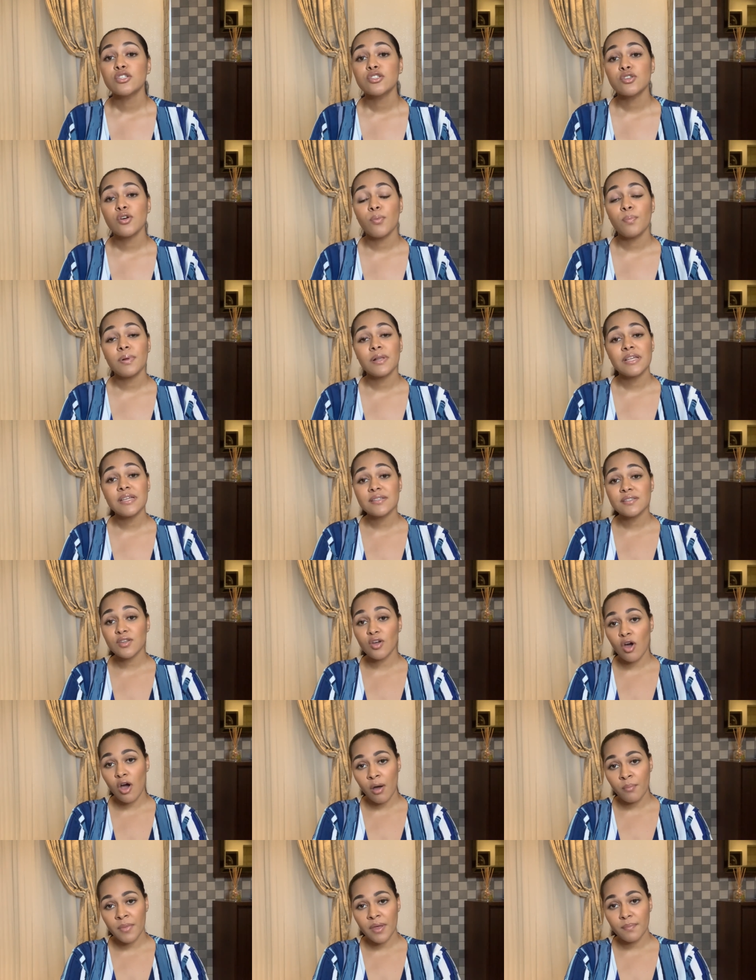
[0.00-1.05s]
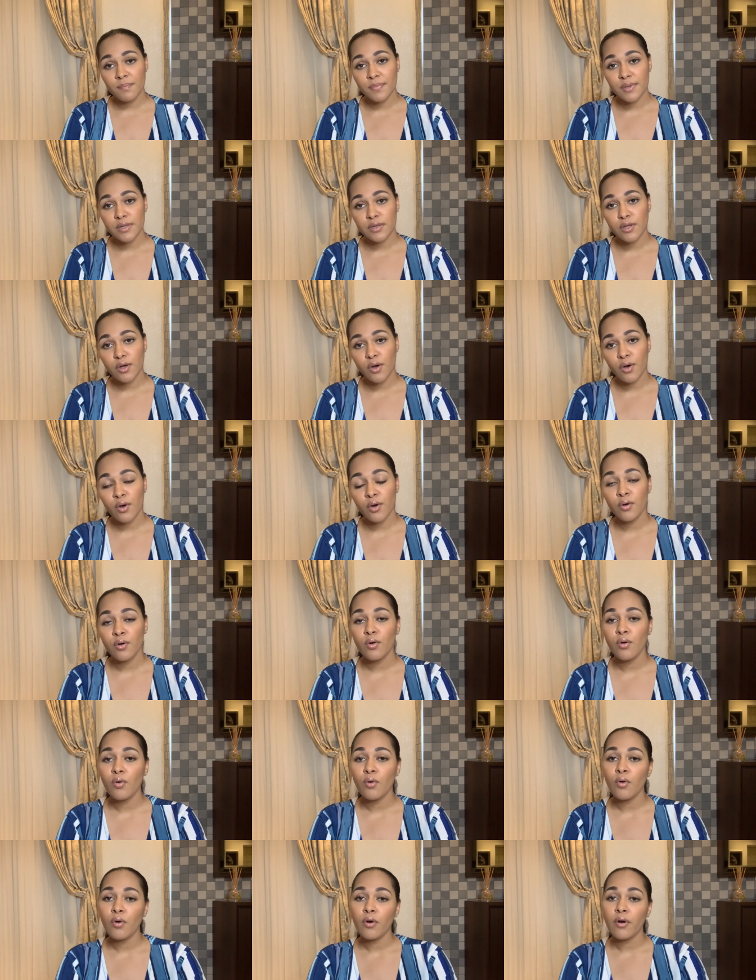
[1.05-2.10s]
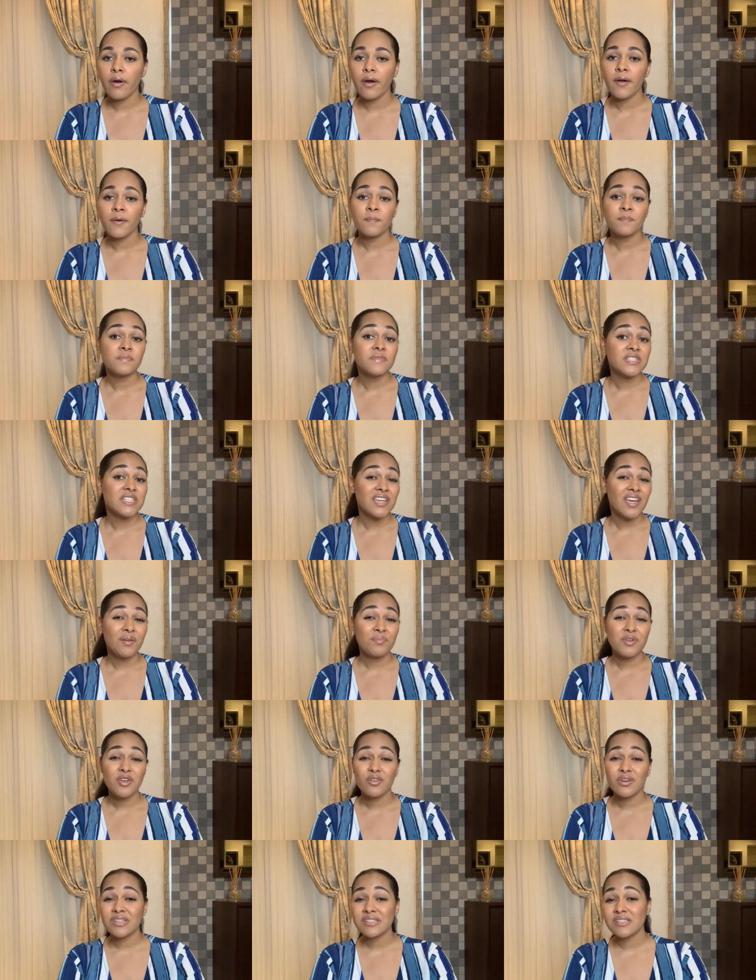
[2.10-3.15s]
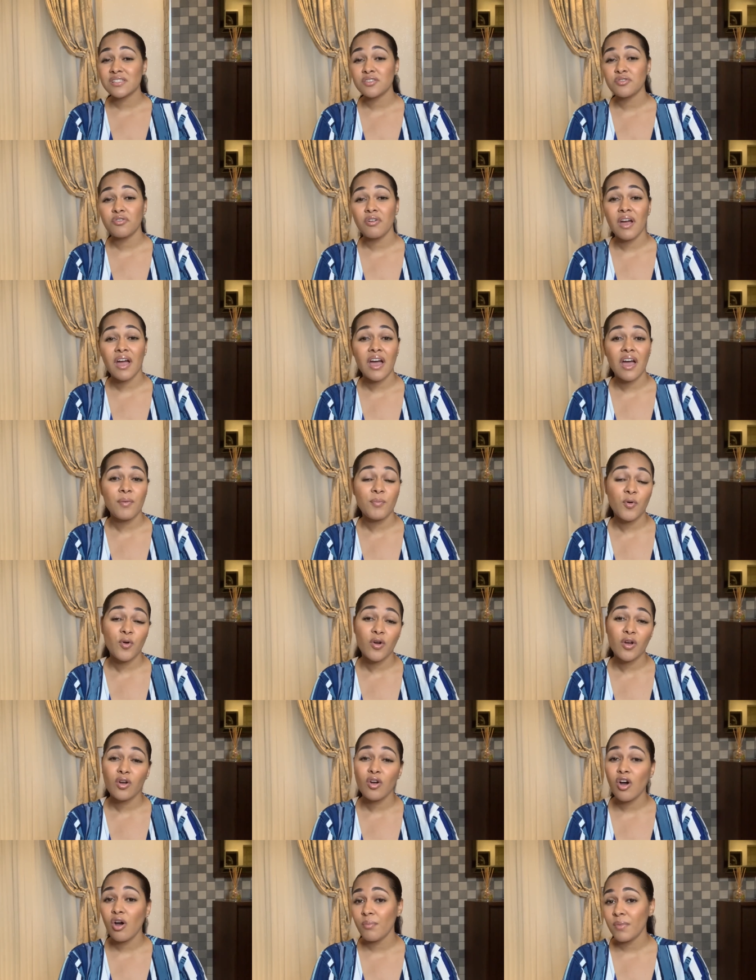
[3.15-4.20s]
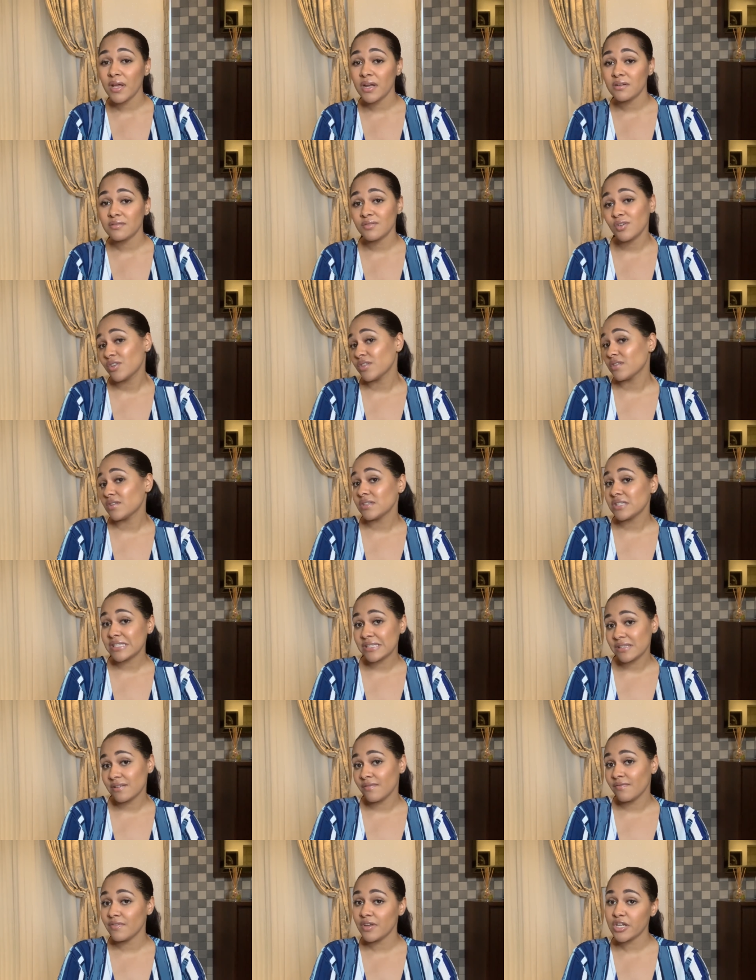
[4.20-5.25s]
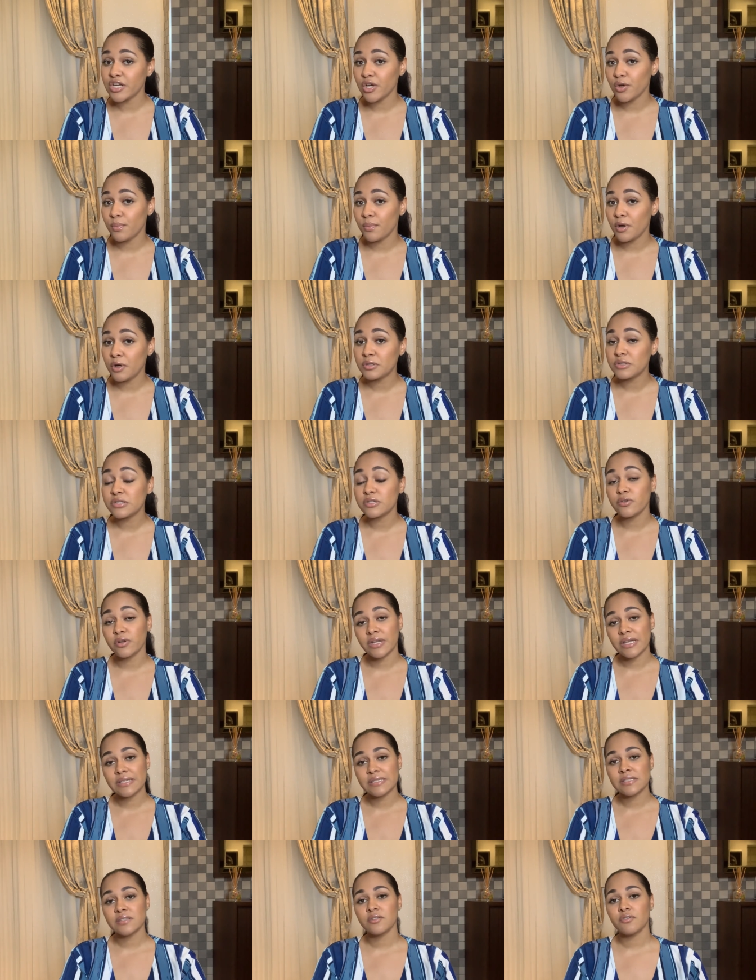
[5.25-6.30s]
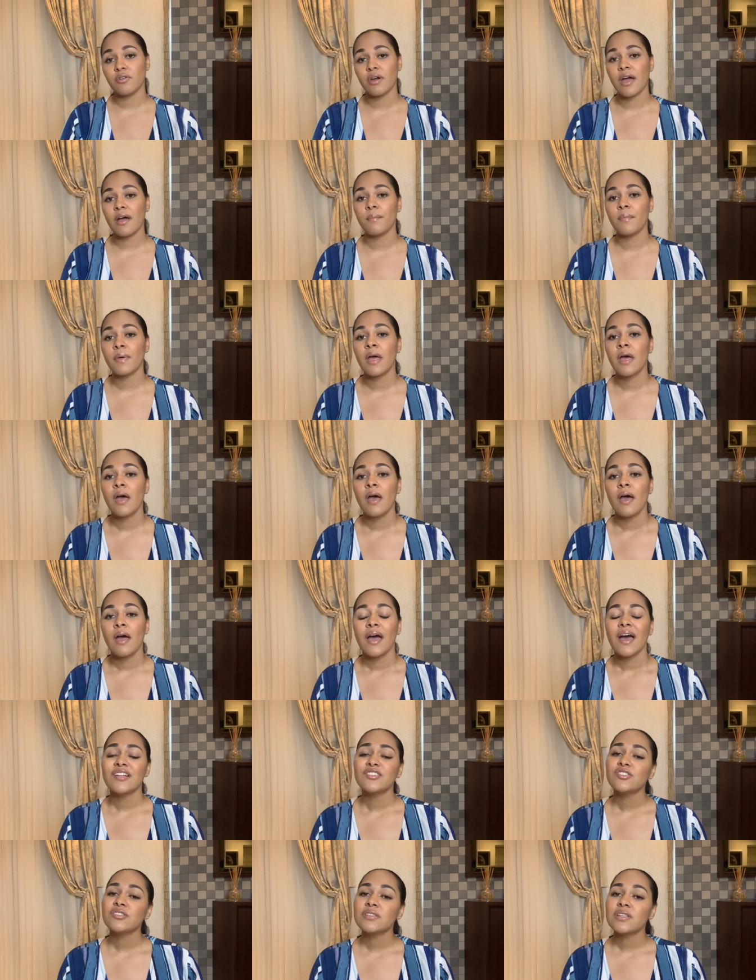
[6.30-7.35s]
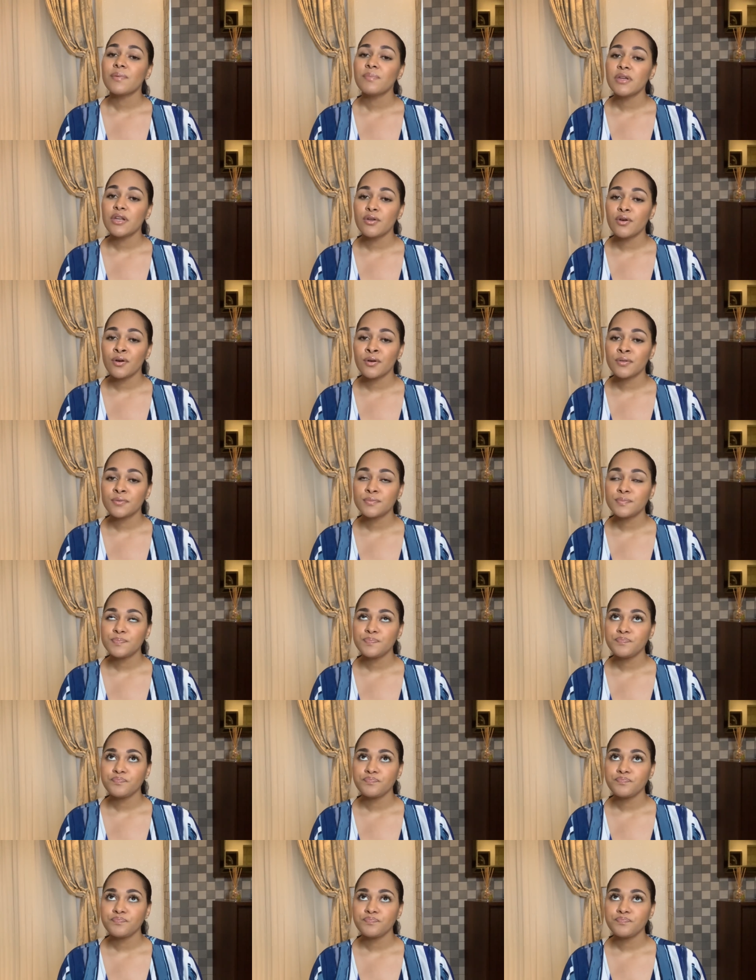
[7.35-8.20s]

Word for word: So please comment below or DM me on Instagram or comment on this video post on Instagram and just let me know